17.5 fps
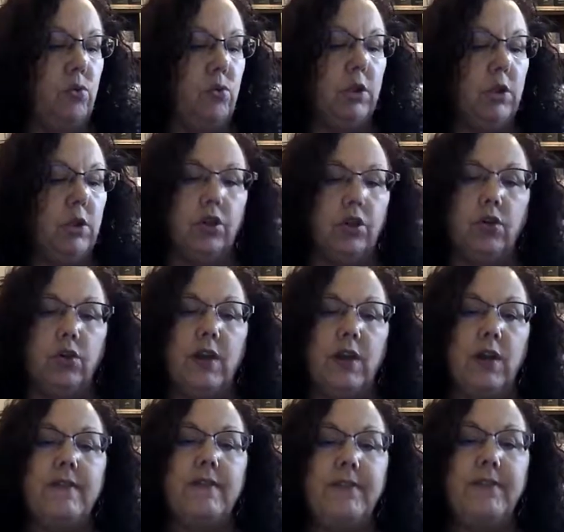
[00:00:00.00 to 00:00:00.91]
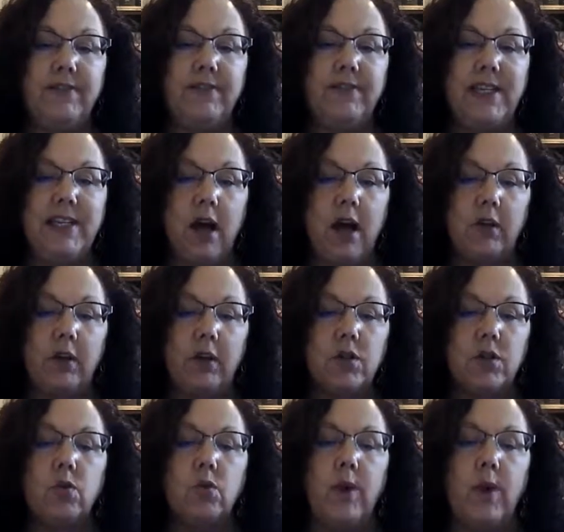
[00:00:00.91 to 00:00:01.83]
you will earn
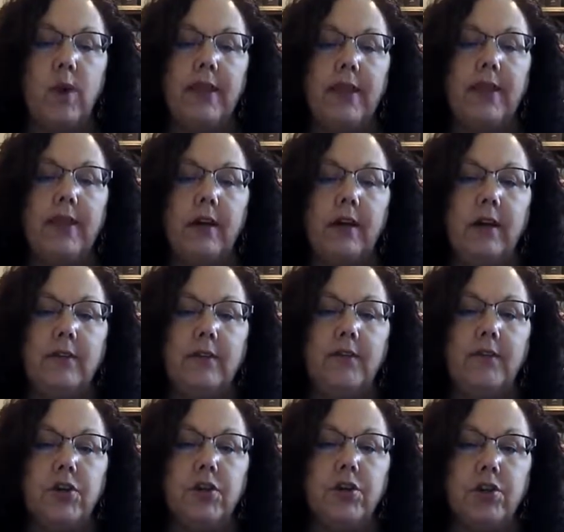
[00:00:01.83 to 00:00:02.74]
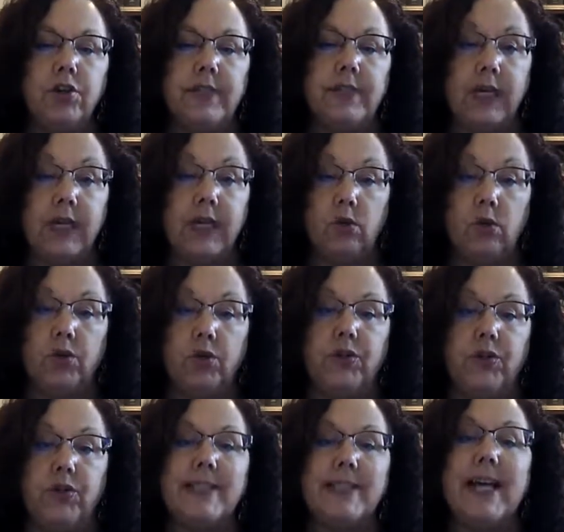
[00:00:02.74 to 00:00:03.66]
$50 when their first or second
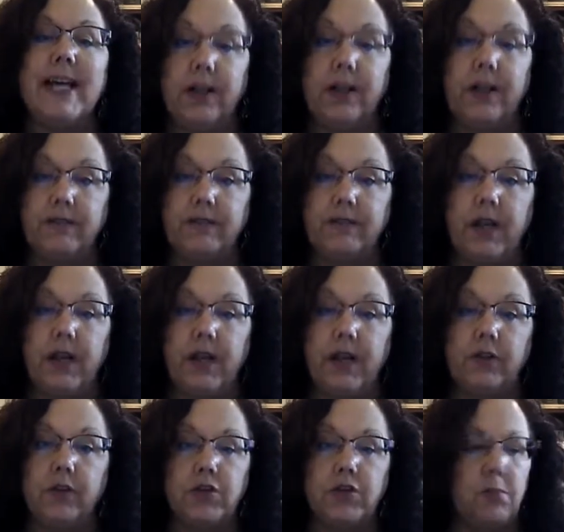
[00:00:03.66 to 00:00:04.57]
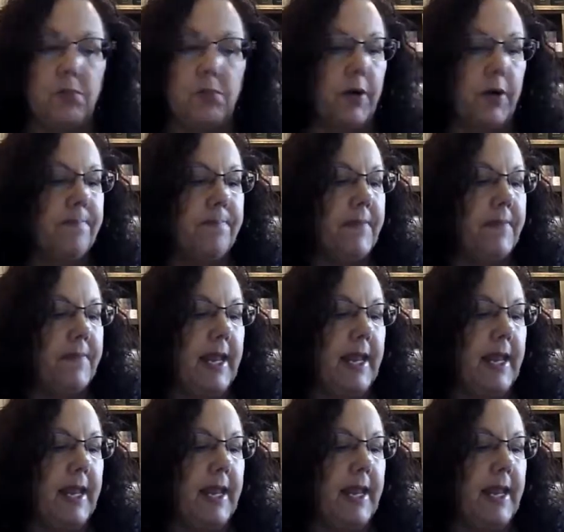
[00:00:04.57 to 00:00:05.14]
order is $150 or more.